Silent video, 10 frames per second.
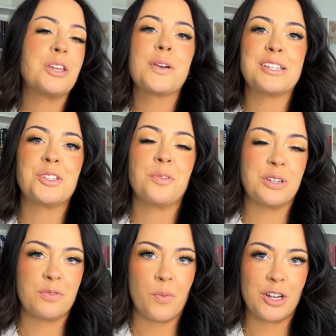you guys so
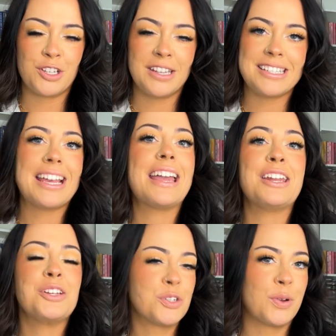much for watching this and
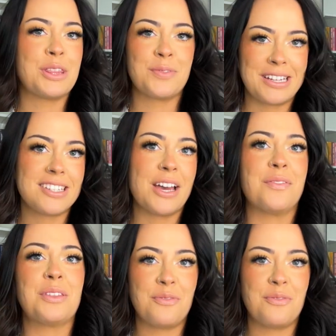enjoy the rest of the